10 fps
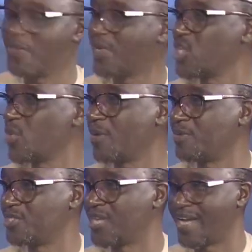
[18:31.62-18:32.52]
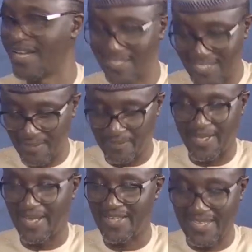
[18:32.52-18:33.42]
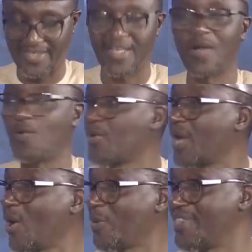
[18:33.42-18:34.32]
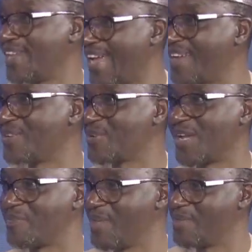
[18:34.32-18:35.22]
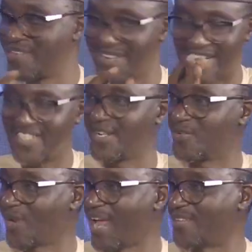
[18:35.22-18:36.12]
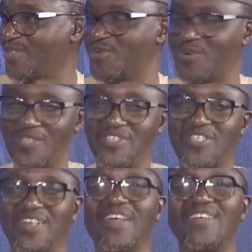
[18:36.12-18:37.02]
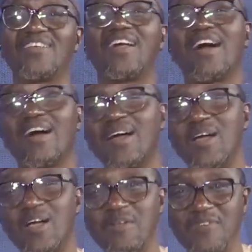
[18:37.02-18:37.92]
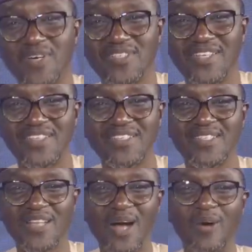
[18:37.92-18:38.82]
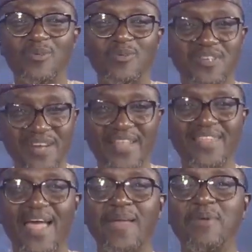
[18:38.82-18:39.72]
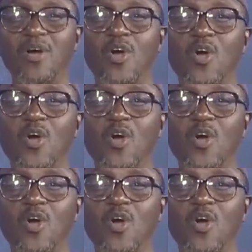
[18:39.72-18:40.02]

University of Abuja Chapter. Yes, we will now open the line so that maybe Nigerians will ask you questions. Viewers, it is now the right time